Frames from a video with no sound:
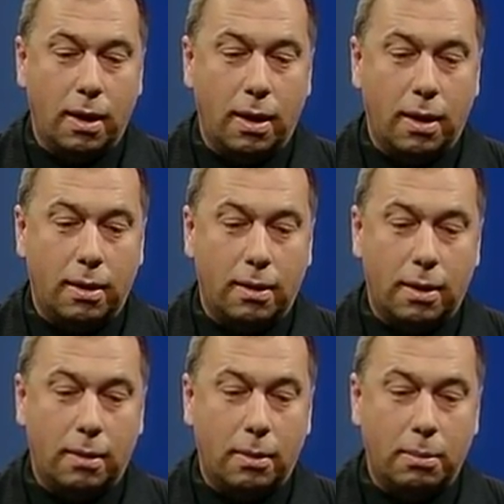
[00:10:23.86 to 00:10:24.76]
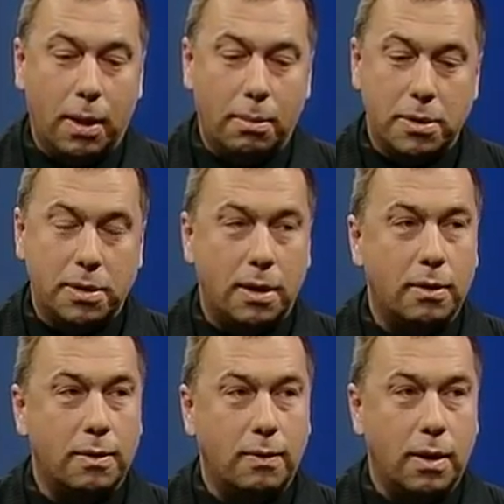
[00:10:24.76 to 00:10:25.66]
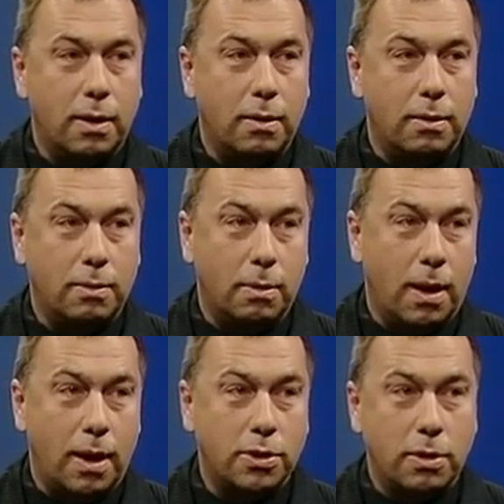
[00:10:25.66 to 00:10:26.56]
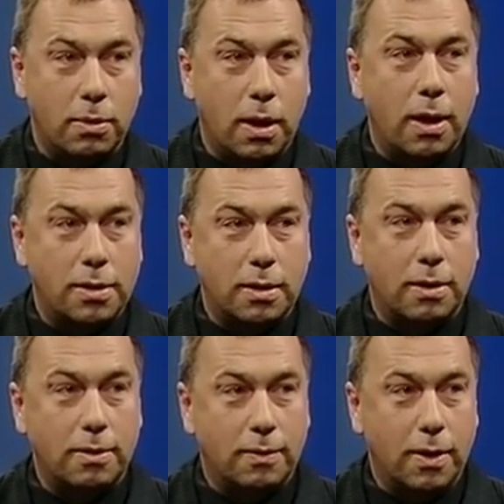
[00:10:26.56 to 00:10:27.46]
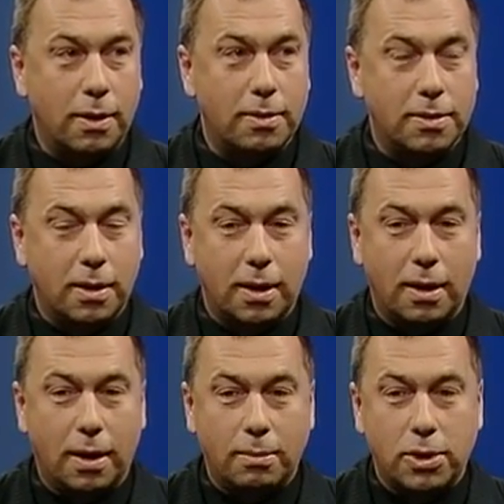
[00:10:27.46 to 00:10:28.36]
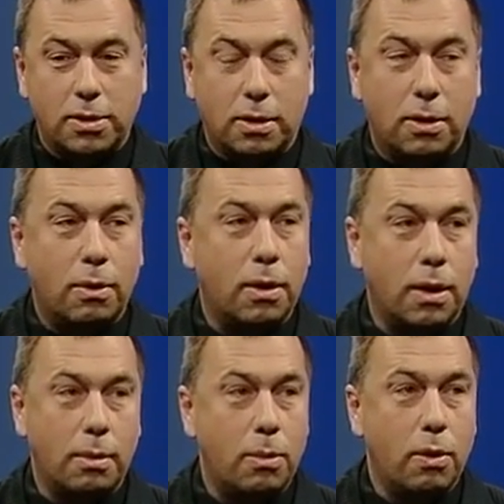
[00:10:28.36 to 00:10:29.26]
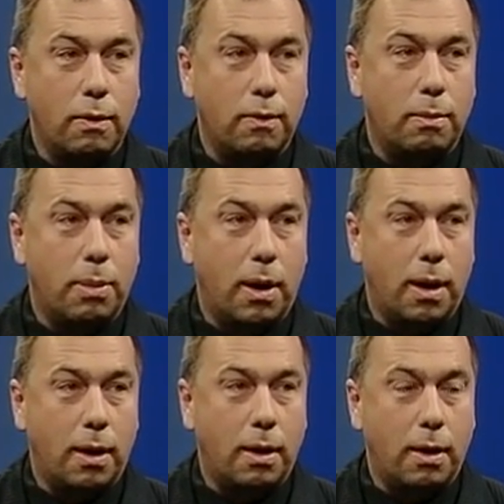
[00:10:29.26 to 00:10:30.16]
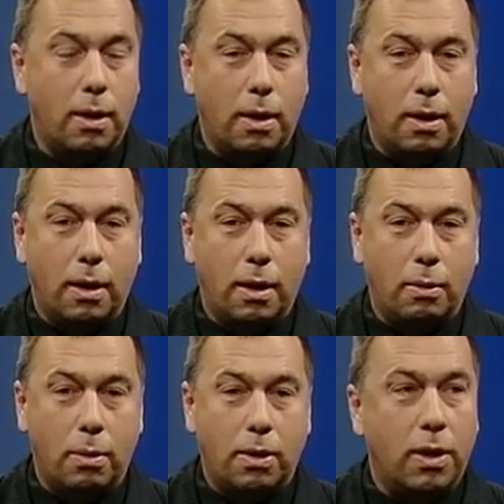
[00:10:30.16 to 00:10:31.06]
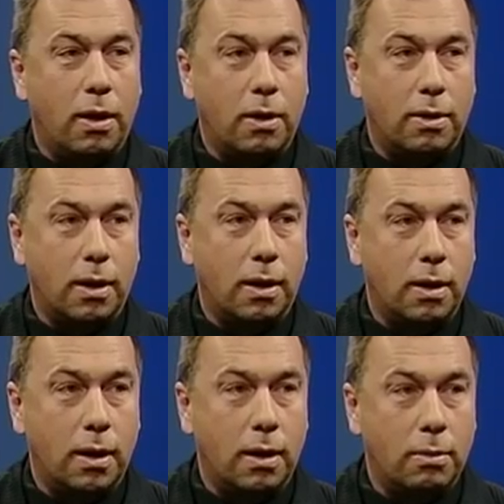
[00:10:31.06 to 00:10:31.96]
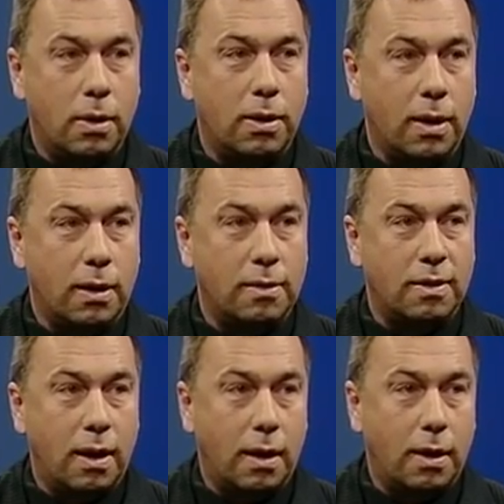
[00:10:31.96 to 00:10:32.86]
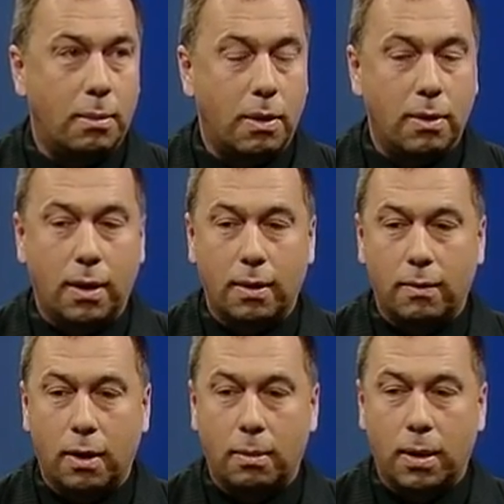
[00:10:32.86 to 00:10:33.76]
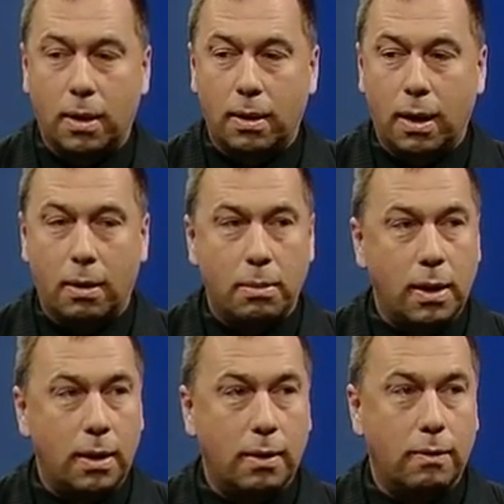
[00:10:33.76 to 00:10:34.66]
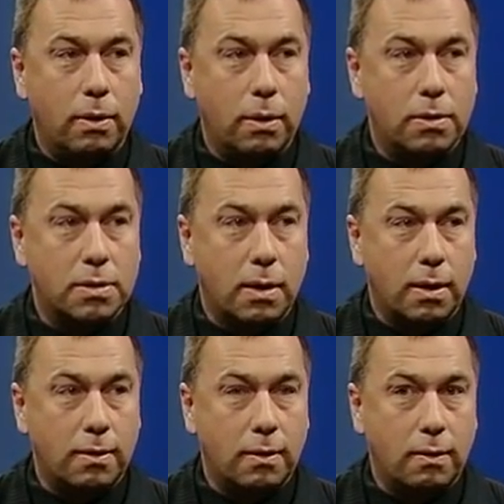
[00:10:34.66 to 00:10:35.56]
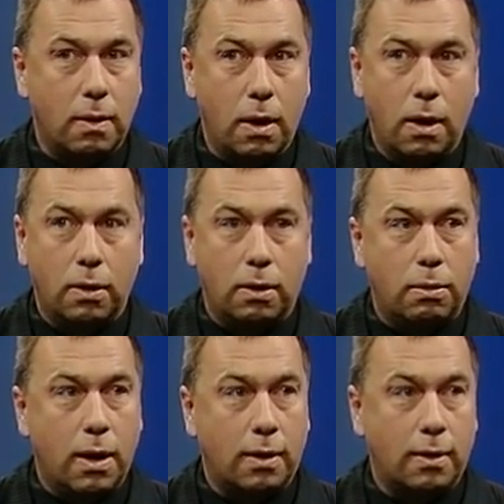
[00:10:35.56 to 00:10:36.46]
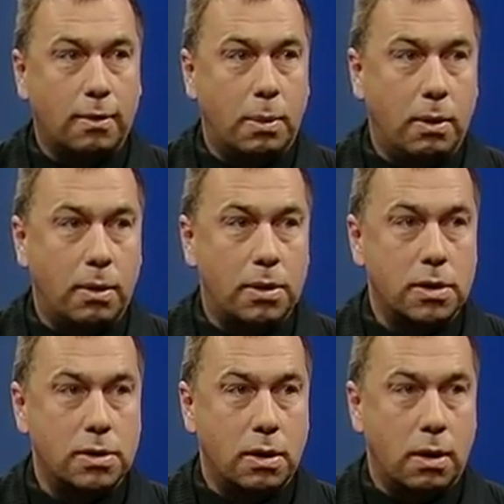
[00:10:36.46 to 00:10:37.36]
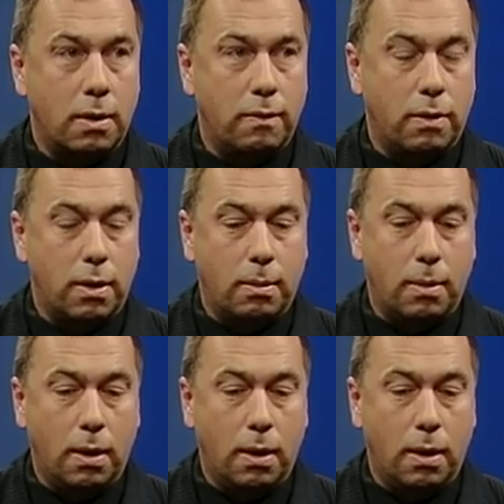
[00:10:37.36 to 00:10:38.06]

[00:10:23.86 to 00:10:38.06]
And when people see those videos, actually when I see those videos again, I'm just totally moved by what they articulate and what they can say about the environment and how meaningful those kinds of direct experiences are for them.